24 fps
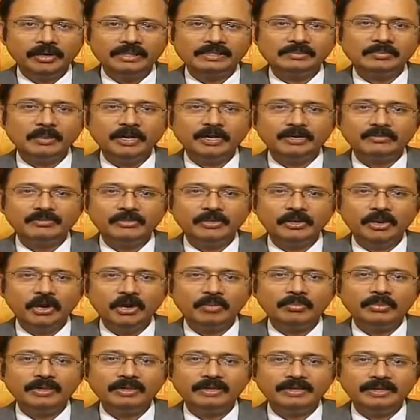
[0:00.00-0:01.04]
part of your
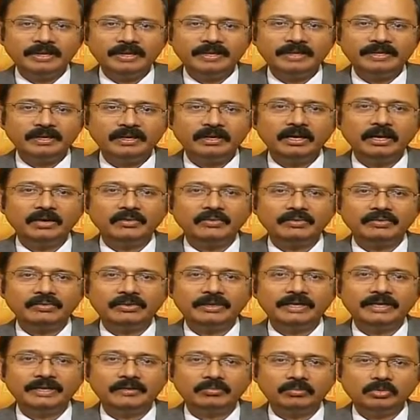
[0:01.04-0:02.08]
normal trading account,
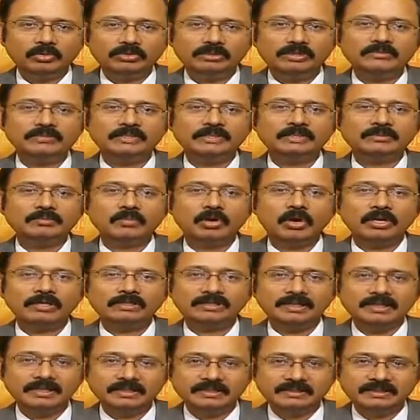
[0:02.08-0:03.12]
today most of these bonds are
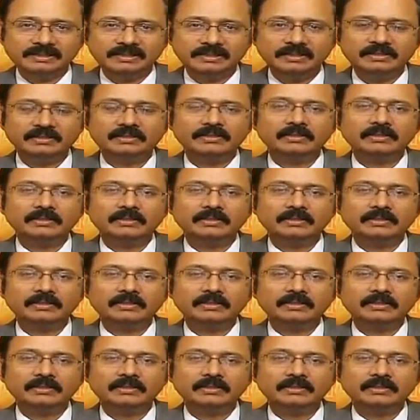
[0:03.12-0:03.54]
listed.